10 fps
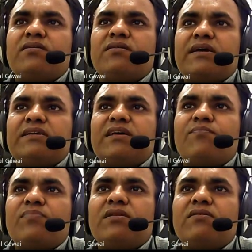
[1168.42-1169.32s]

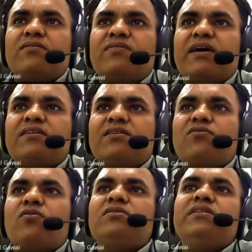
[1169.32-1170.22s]
example as a
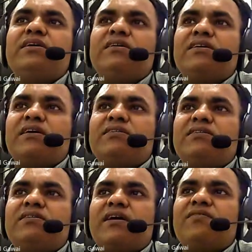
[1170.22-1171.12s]
cross-linking
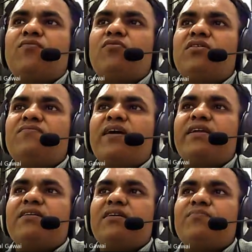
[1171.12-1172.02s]
agent, and
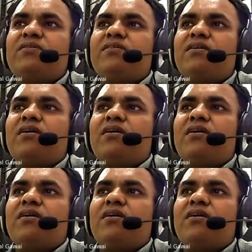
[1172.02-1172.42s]
fortified kefir